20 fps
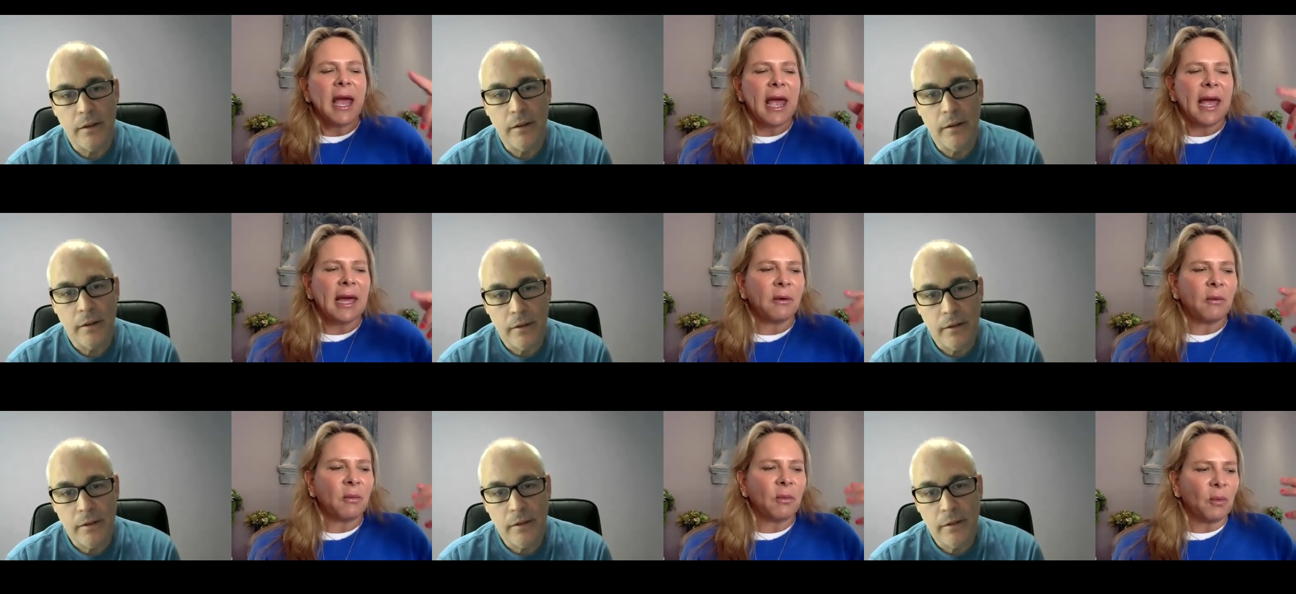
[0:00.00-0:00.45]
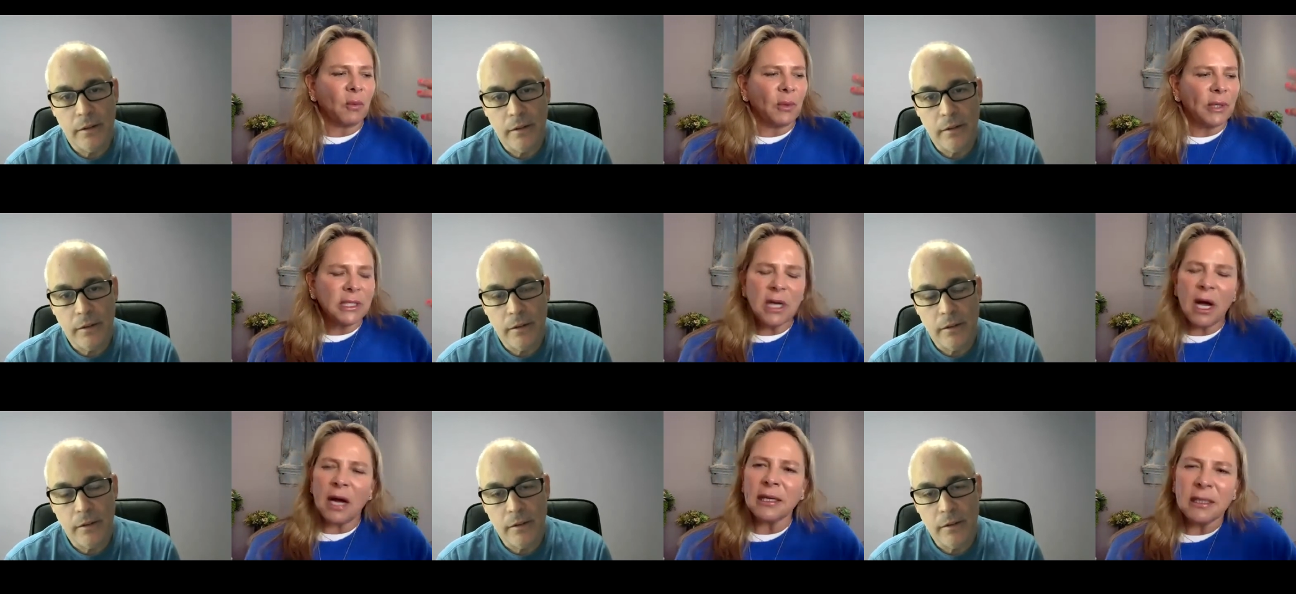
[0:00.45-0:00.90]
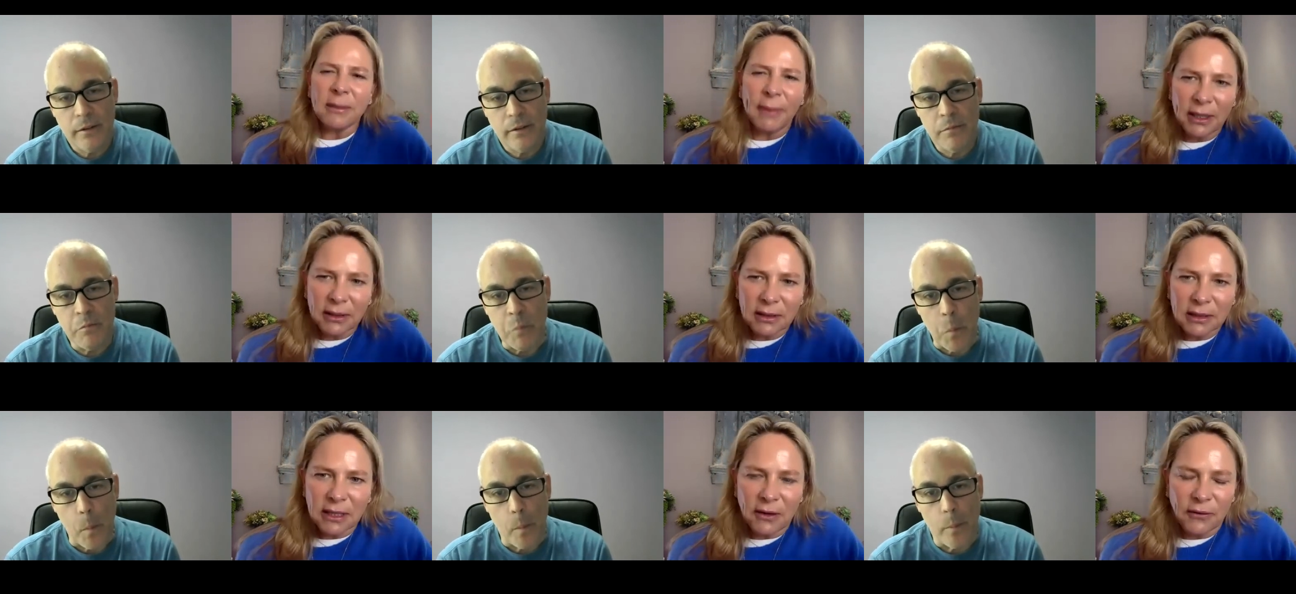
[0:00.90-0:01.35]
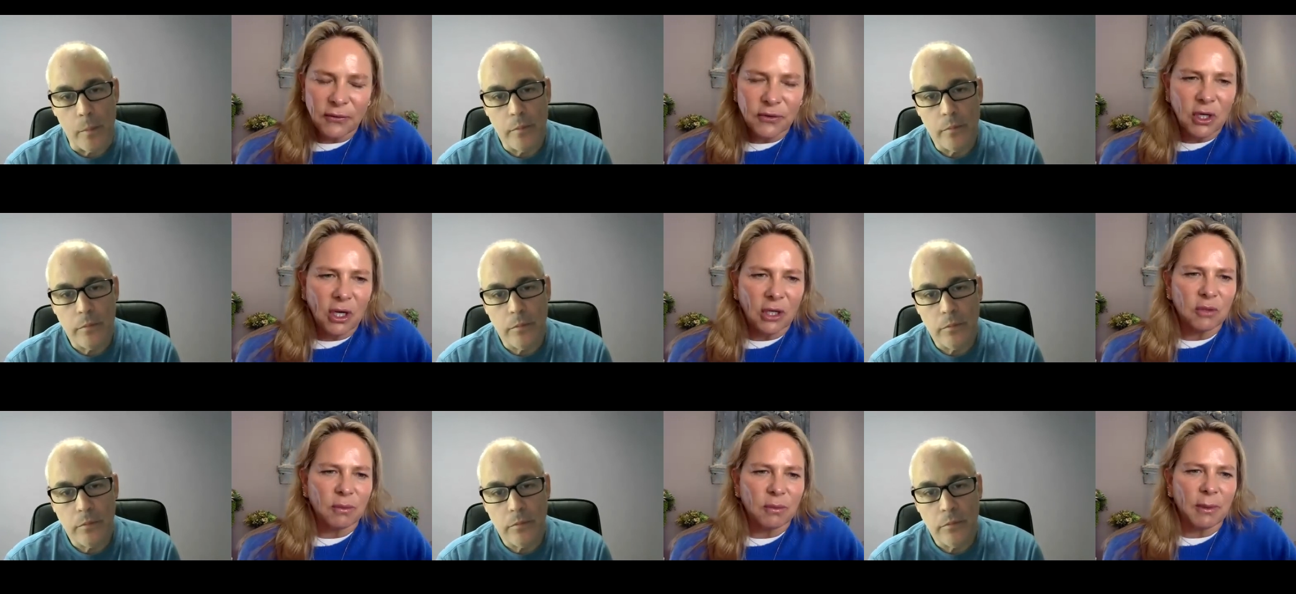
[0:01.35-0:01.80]
Speaker 1: and we talked about
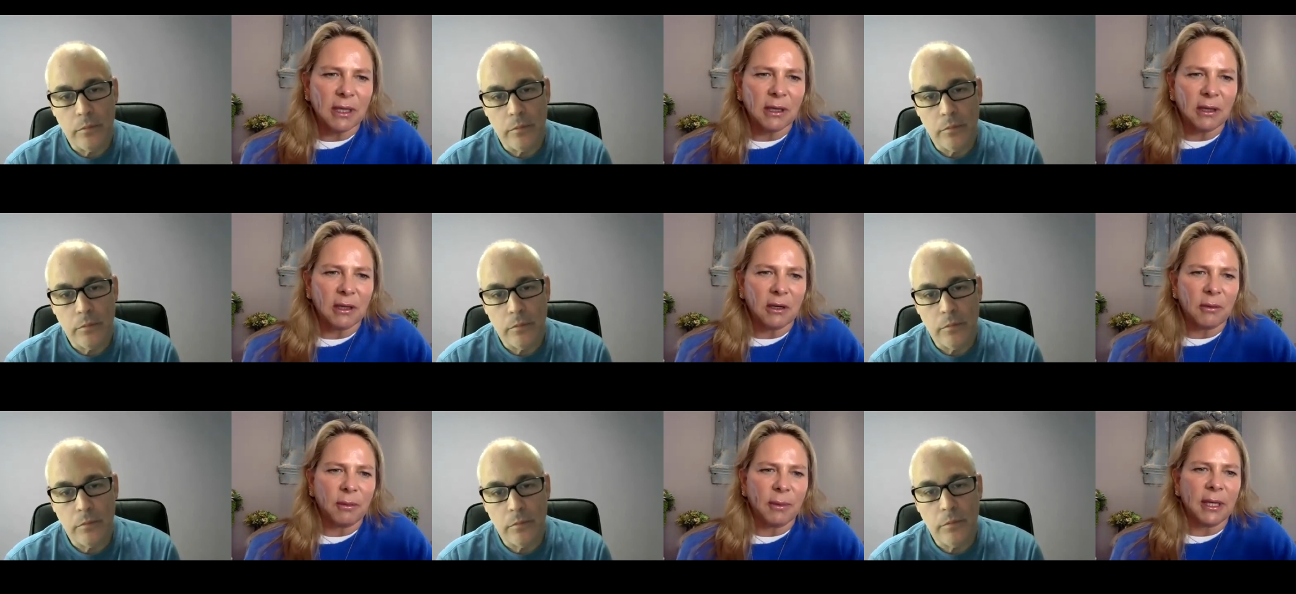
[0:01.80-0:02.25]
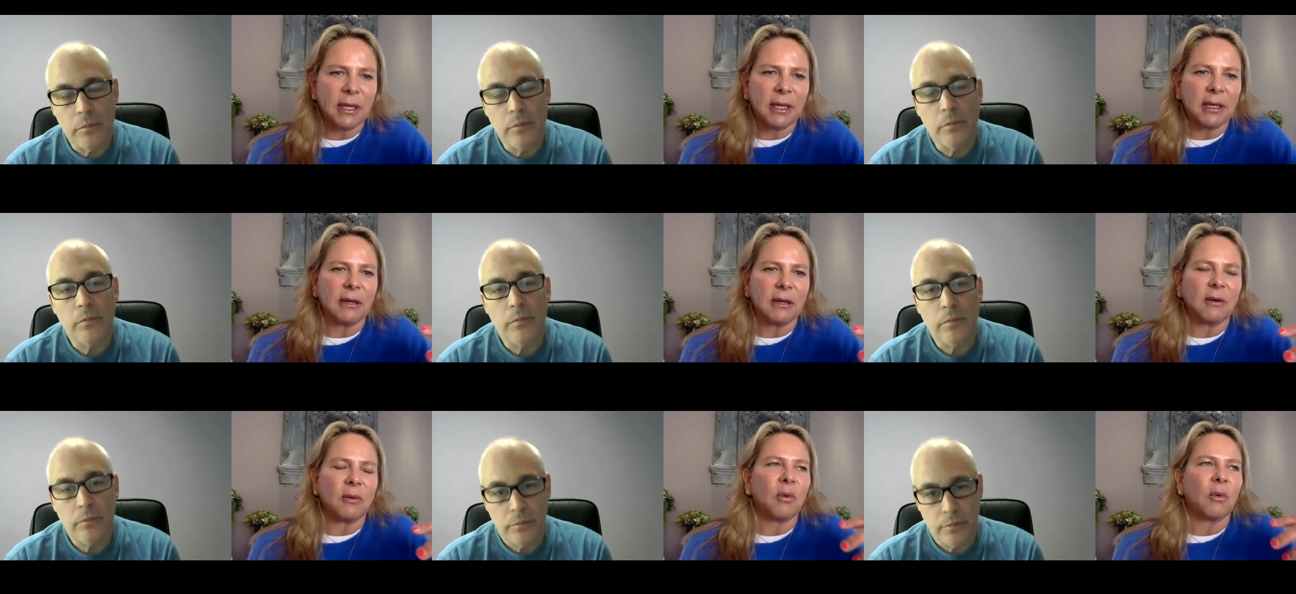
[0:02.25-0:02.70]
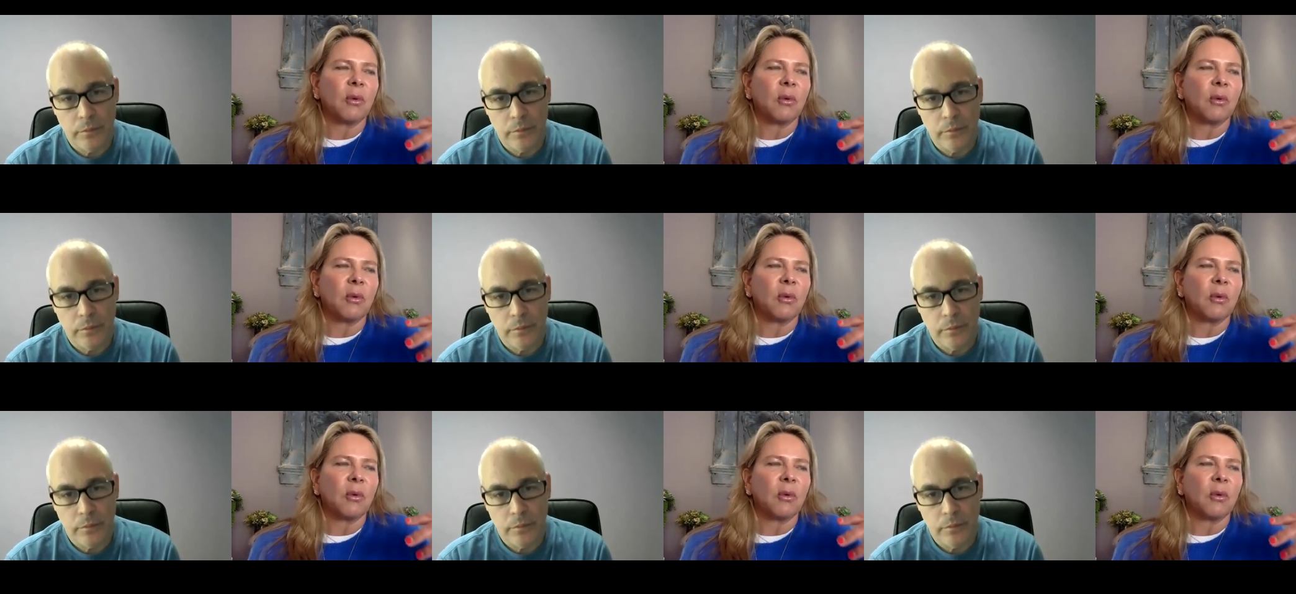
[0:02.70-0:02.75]
self-judgment a little bit